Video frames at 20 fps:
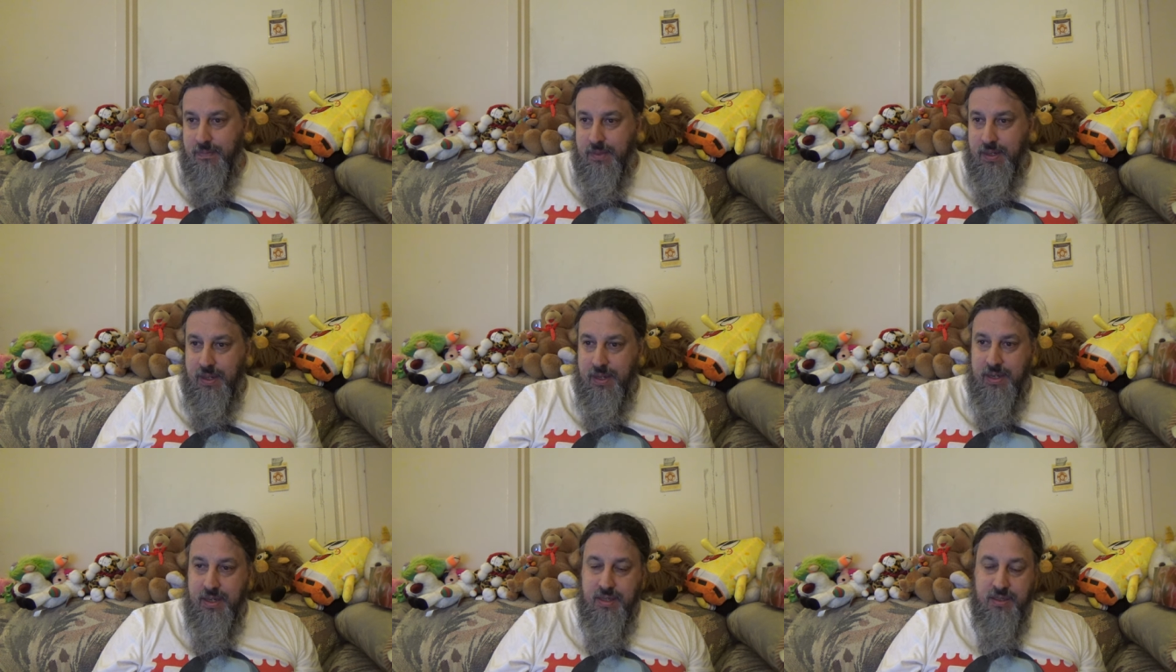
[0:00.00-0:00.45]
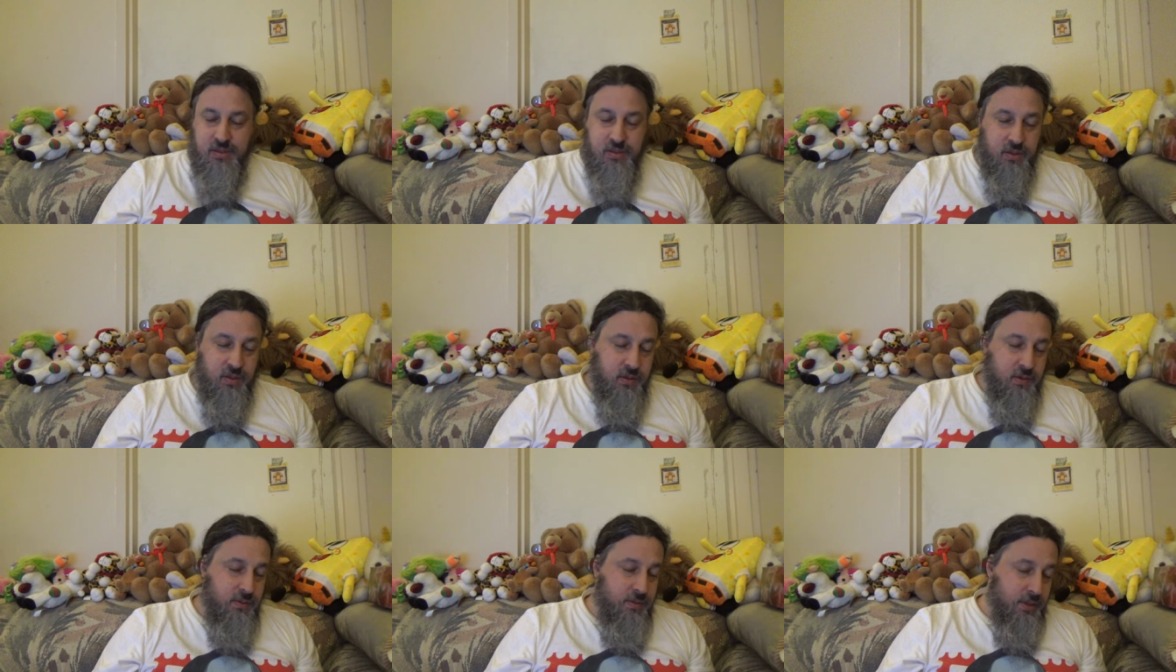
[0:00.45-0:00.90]
Right?
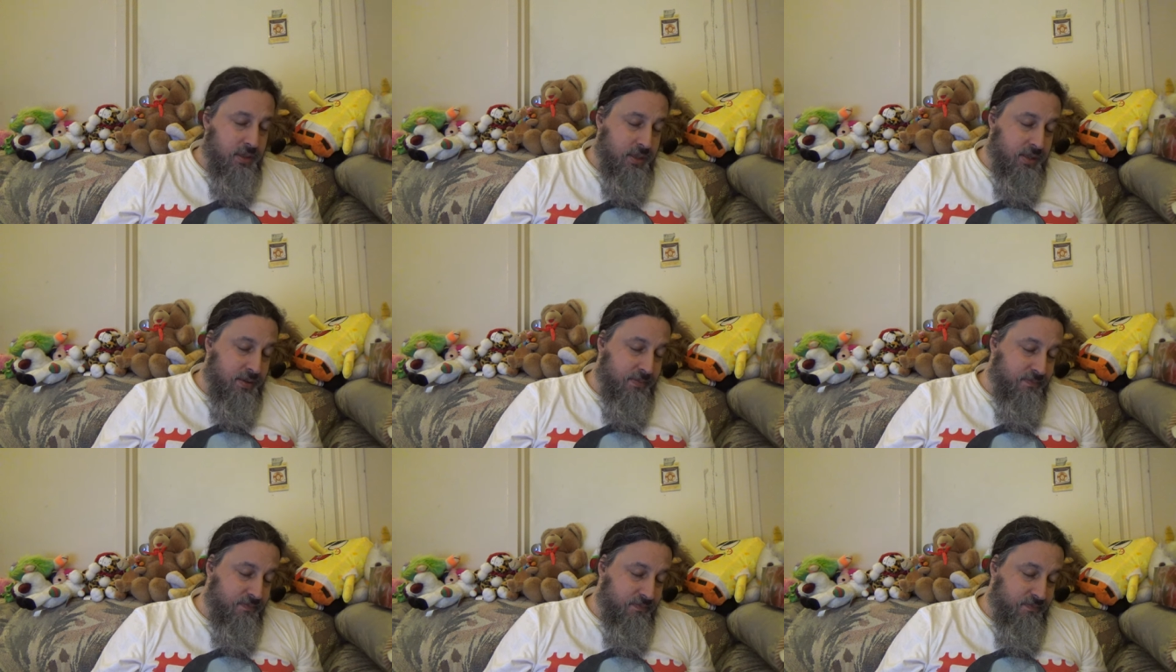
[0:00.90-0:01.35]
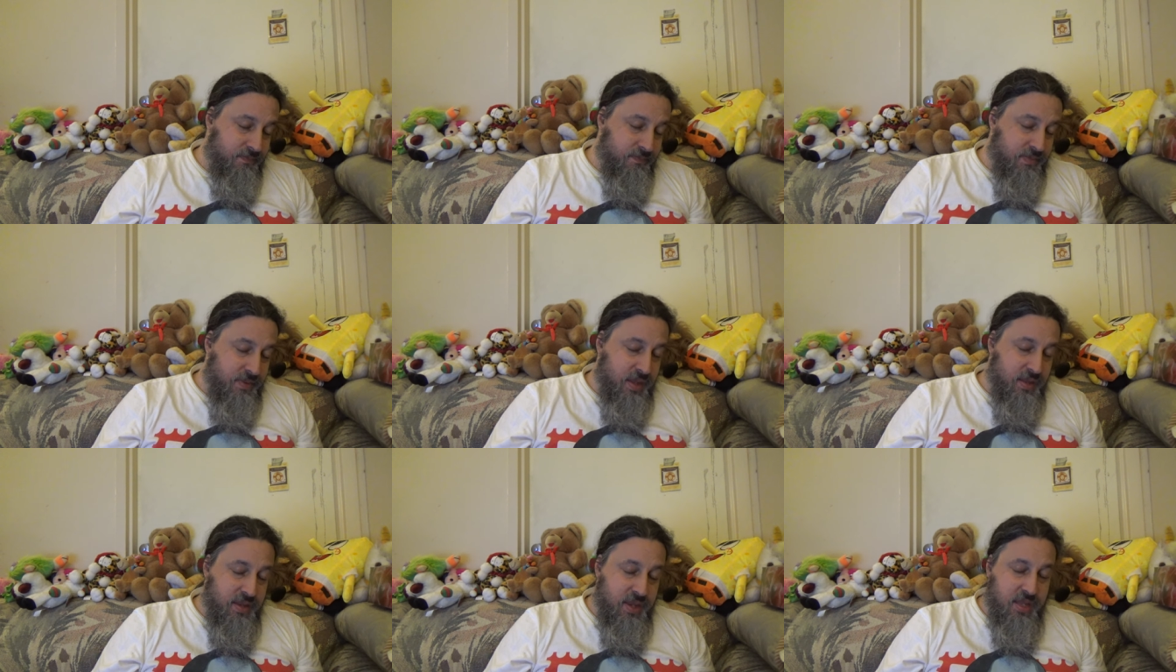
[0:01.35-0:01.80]
So,
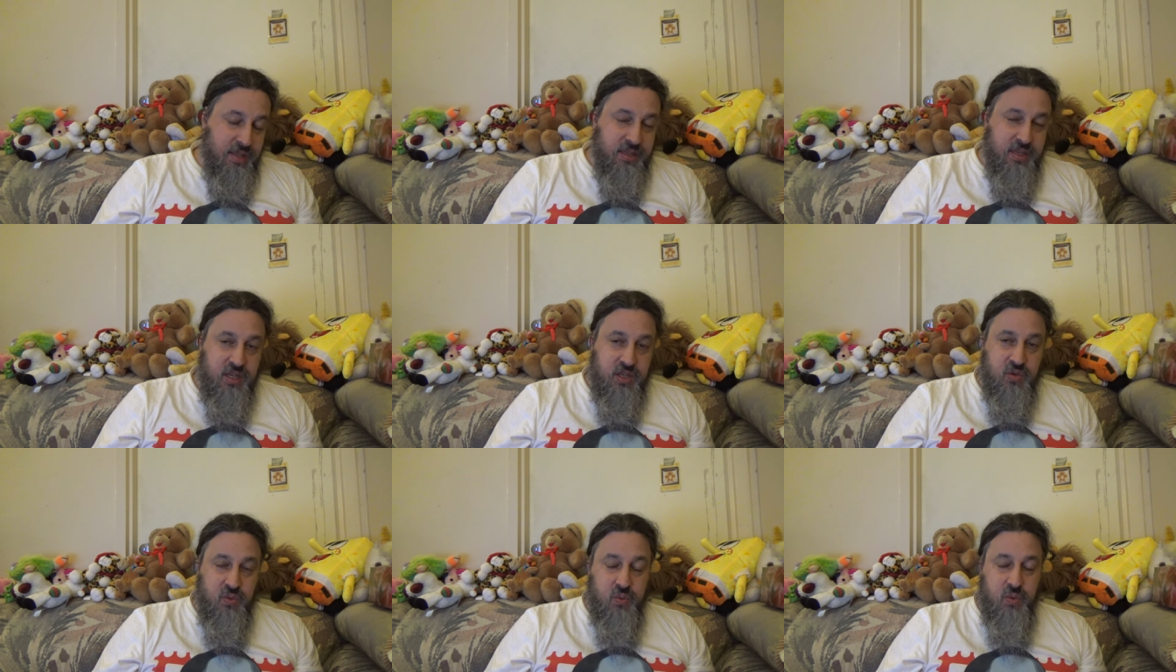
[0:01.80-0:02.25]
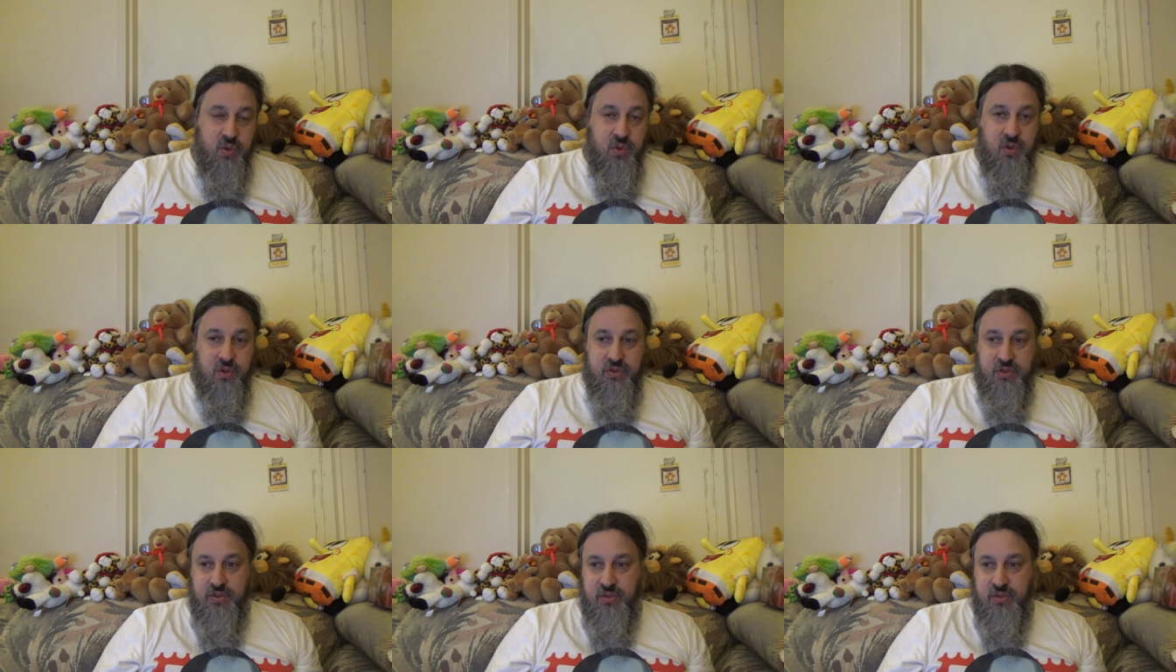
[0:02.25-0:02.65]
and that's his rules.